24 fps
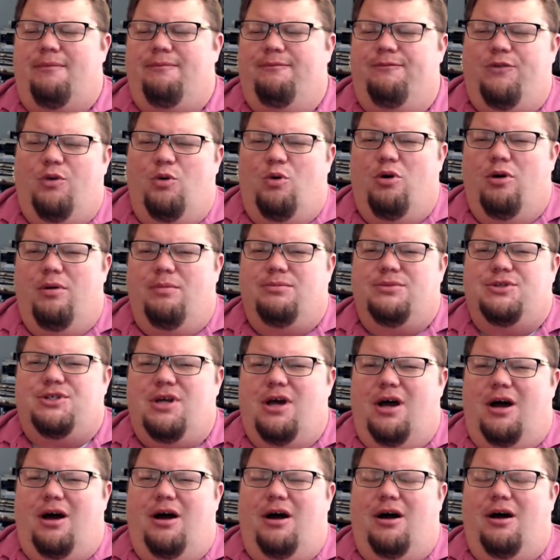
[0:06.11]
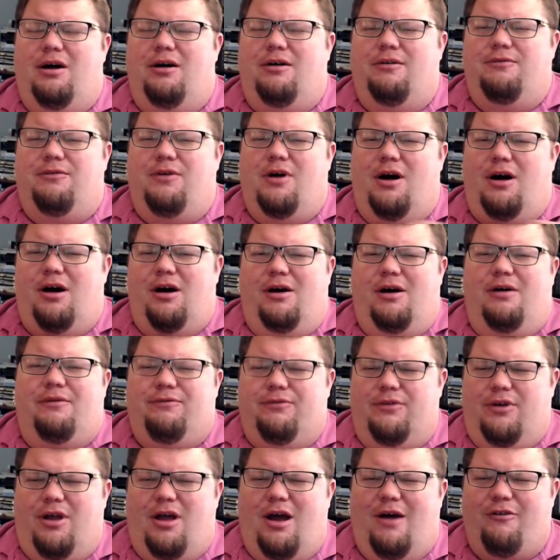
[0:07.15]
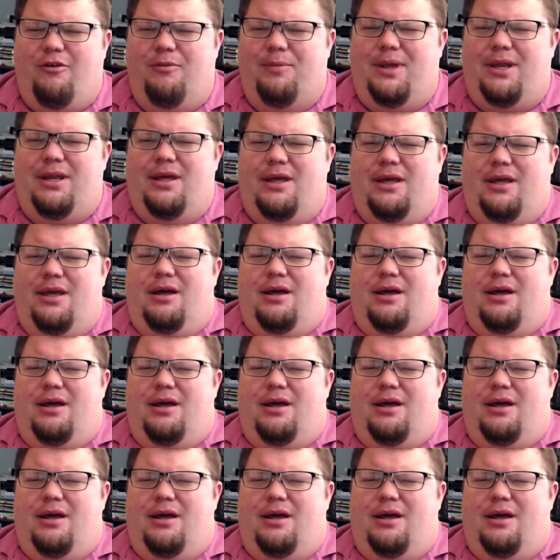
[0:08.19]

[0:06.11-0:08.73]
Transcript: forms of government.